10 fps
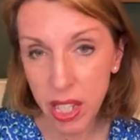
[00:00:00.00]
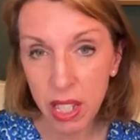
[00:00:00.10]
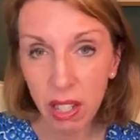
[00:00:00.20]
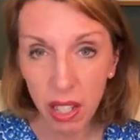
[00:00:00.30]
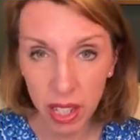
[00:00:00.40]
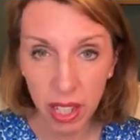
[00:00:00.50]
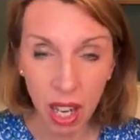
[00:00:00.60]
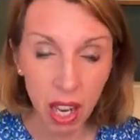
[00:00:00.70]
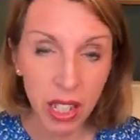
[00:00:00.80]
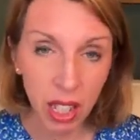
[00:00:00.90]
then it's
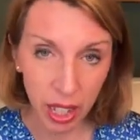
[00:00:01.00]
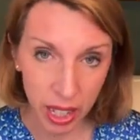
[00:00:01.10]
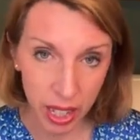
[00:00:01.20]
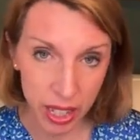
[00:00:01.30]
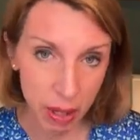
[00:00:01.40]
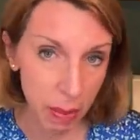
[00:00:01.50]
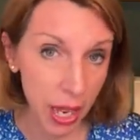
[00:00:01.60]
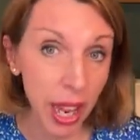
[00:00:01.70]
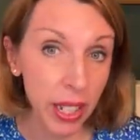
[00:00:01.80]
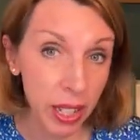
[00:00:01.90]
unlikely to
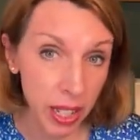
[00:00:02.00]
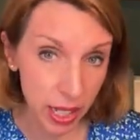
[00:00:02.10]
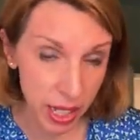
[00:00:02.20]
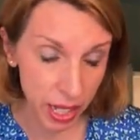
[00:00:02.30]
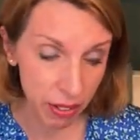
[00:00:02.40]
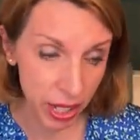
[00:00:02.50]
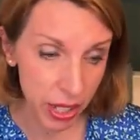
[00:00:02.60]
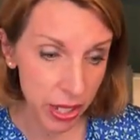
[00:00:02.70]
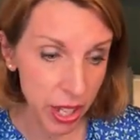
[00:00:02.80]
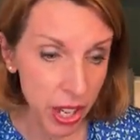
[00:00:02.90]
be anything
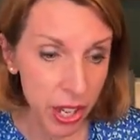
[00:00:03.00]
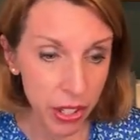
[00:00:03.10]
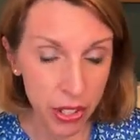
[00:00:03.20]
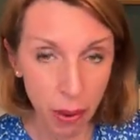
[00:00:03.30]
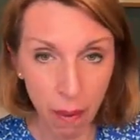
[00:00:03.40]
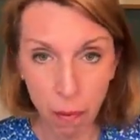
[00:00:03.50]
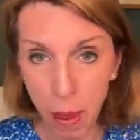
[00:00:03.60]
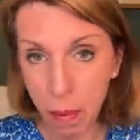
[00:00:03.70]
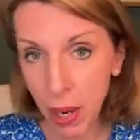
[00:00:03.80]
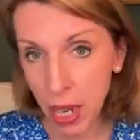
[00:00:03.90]
serious. So if
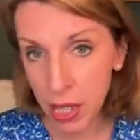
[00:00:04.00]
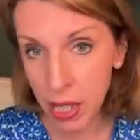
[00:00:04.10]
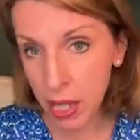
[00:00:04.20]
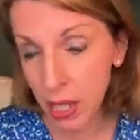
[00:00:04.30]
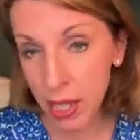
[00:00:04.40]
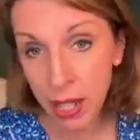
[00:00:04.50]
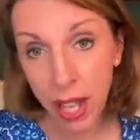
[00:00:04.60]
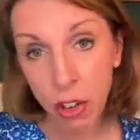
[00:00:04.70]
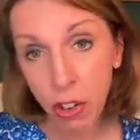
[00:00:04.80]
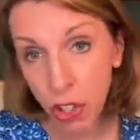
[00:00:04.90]
people exercise and
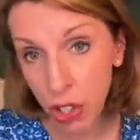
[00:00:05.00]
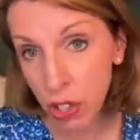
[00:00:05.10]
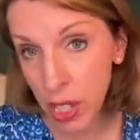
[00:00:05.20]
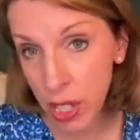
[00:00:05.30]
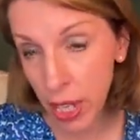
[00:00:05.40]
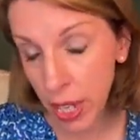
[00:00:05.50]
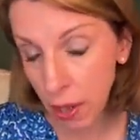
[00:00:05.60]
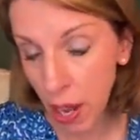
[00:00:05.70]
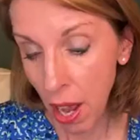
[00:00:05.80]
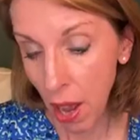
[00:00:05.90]
they're not
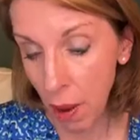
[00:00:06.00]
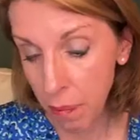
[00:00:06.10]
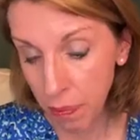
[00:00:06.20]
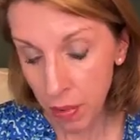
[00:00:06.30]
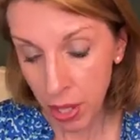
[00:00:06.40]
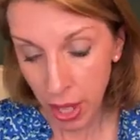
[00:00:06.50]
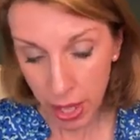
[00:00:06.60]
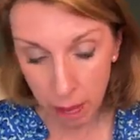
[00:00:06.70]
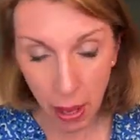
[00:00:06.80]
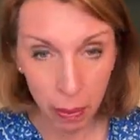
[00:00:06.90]
noticing
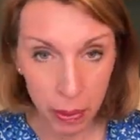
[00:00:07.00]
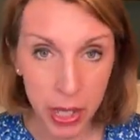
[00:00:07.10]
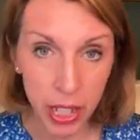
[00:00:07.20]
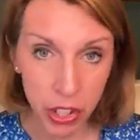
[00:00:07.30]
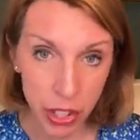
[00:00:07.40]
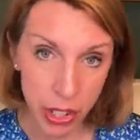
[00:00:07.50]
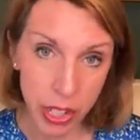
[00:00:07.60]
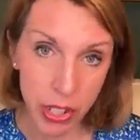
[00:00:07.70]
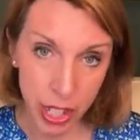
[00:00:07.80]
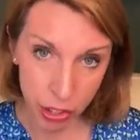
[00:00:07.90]
any palpitations,
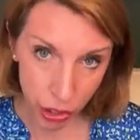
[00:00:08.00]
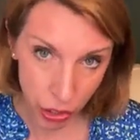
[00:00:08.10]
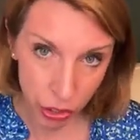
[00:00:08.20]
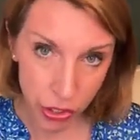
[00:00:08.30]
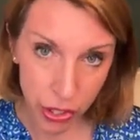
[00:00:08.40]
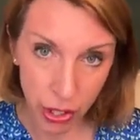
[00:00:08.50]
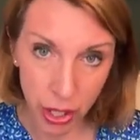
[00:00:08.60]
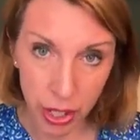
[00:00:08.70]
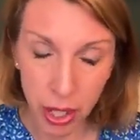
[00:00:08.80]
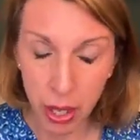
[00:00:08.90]
it's a good
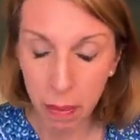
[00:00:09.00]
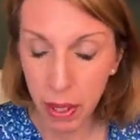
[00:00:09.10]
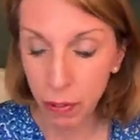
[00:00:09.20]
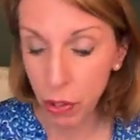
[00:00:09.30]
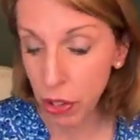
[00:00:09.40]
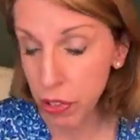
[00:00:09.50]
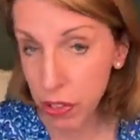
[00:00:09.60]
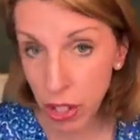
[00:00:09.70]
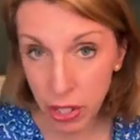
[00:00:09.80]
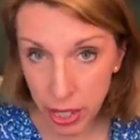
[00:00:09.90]
sign. But if you're
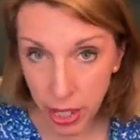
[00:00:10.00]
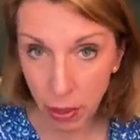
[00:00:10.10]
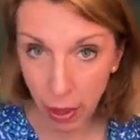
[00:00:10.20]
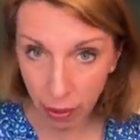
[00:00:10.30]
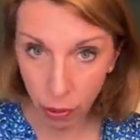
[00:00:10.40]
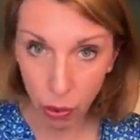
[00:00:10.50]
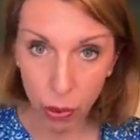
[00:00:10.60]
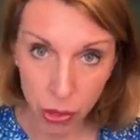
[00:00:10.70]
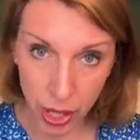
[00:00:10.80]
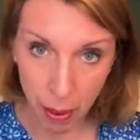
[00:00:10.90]
concerned in any way, of
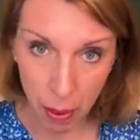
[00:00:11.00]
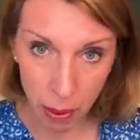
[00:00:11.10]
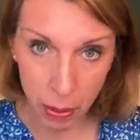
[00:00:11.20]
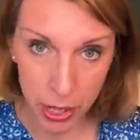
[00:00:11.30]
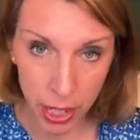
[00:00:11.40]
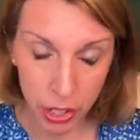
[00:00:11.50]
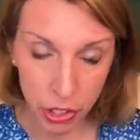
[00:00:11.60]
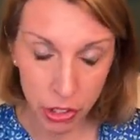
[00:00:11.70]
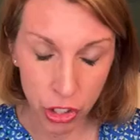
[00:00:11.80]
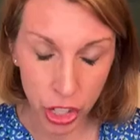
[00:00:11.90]
course, get
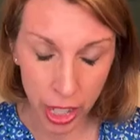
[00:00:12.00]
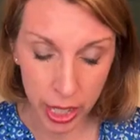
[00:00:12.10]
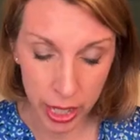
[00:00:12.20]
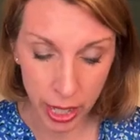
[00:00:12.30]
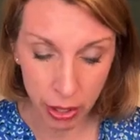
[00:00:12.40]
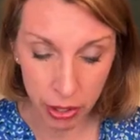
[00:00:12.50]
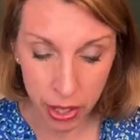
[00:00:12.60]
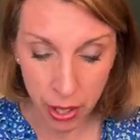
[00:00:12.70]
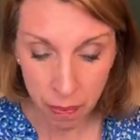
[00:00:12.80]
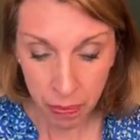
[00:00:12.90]
palpitations checked
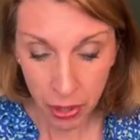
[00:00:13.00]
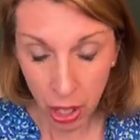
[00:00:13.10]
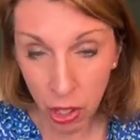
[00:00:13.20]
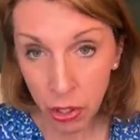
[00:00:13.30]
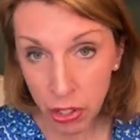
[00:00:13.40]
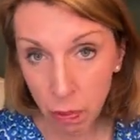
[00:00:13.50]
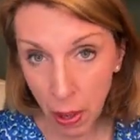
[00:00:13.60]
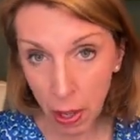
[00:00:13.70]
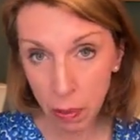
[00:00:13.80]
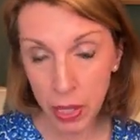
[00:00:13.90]
out. A lot of
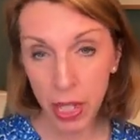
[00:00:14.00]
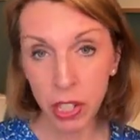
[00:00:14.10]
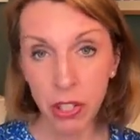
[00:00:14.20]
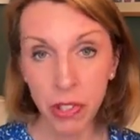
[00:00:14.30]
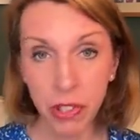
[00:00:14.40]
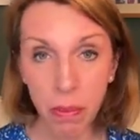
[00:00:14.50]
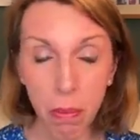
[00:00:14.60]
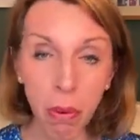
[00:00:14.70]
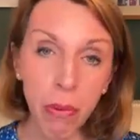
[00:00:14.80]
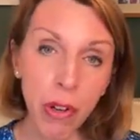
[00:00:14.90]
palpitations
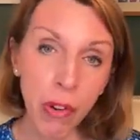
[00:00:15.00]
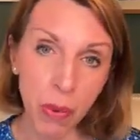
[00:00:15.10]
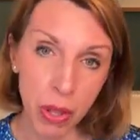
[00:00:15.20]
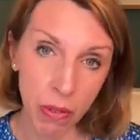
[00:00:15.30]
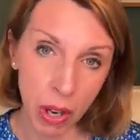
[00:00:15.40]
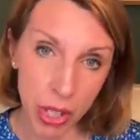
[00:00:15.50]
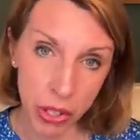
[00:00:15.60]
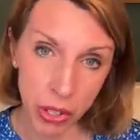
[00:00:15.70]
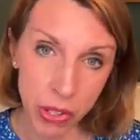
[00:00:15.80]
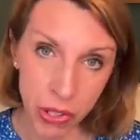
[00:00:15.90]
improve with the right
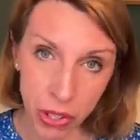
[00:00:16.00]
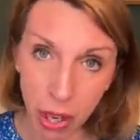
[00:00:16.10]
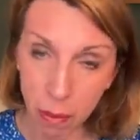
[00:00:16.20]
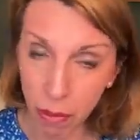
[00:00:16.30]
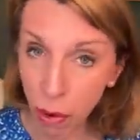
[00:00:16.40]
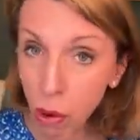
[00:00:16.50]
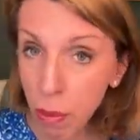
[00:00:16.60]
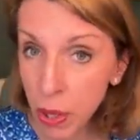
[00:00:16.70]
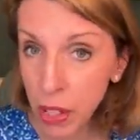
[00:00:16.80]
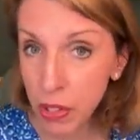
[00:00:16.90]
dose and type of
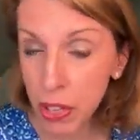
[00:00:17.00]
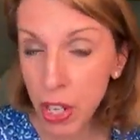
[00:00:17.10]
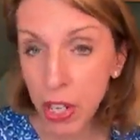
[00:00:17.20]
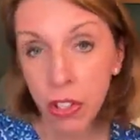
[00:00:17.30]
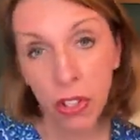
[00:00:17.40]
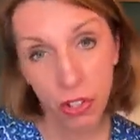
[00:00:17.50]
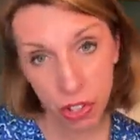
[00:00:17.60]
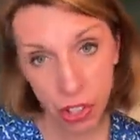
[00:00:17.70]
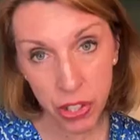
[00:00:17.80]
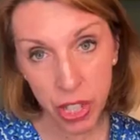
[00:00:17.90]
hormones, not
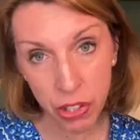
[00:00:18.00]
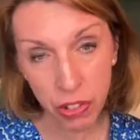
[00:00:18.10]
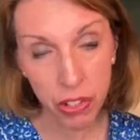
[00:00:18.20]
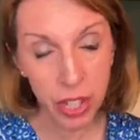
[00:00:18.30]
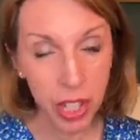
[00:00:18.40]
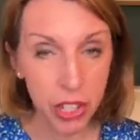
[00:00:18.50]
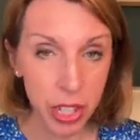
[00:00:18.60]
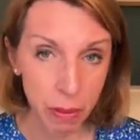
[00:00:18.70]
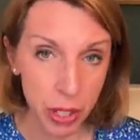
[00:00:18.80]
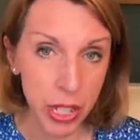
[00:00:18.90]
just estrogen
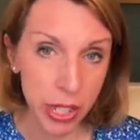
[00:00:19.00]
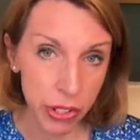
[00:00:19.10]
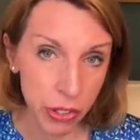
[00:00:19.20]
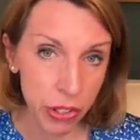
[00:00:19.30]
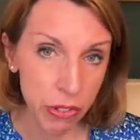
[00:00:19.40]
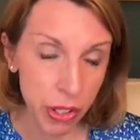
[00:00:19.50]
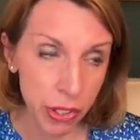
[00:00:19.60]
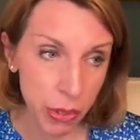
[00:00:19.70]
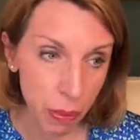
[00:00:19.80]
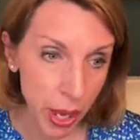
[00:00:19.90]
actually, but
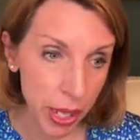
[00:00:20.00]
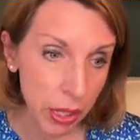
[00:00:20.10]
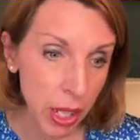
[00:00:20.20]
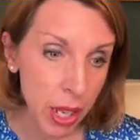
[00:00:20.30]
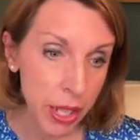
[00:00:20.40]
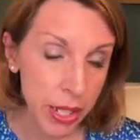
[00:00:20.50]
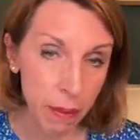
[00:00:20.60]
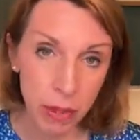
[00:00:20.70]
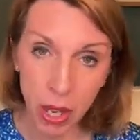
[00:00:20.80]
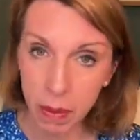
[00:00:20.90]
testosterone as well,
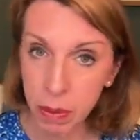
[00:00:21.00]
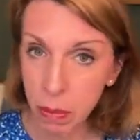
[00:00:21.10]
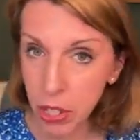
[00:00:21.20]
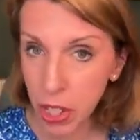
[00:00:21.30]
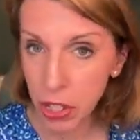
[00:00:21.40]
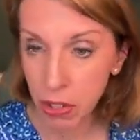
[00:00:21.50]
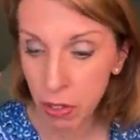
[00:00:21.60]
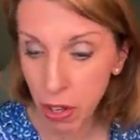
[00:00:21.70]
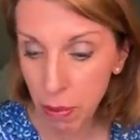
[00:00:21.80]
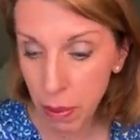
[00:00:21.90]
sometimes
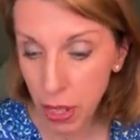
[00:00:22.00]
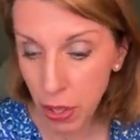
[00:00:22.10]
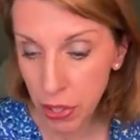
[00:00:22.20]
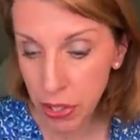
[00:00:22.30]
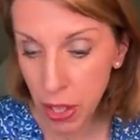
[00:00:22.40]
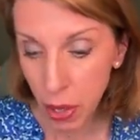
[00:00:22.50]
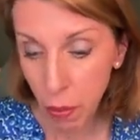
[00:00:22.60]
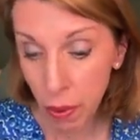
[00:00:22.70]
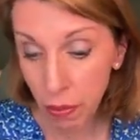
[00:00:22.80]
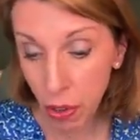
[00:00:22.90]
progesterone, because
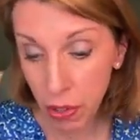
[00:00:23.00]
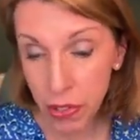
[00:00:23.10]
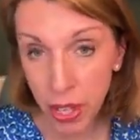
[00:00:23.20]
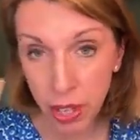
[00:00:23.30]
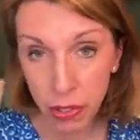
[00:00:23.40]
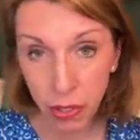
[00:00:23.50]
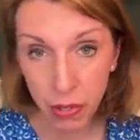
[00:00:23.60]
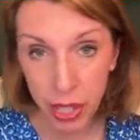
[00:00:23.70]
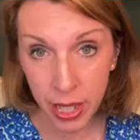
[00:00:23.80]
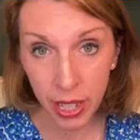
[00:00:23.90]
we've got cells
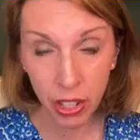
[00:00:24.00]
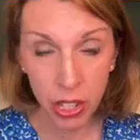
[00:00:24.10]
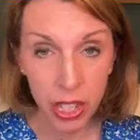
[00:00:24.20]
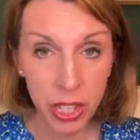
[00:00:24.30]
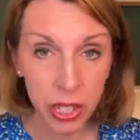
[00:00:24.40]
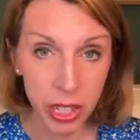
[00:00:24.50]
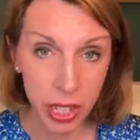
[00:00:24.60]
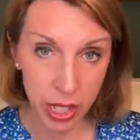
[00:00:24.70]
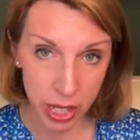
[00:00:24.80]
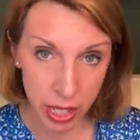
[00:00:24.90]
obviously in our
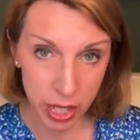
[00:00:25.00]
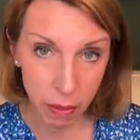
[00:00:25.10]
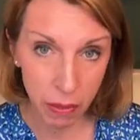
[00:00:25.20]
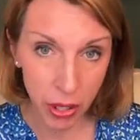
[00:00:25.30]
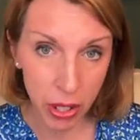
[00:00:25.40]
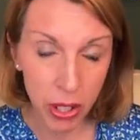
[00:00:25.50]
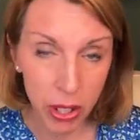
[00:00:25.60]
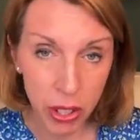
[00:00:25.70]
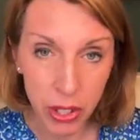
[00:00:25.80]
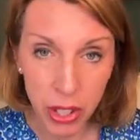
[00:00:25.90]
conducting system of our
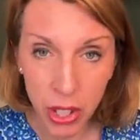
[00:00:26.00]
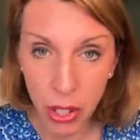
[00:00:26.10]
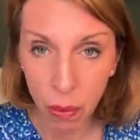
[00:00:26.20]
heart,